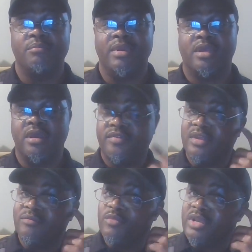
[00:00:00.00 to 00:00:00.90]
Because
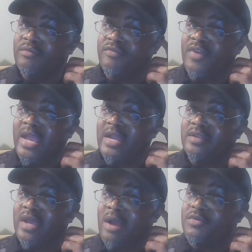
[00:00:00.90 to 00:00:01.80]
in in fact,
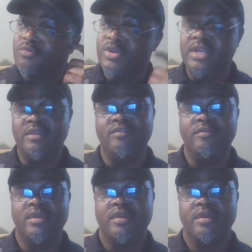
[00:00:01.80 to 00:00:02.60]
I was reading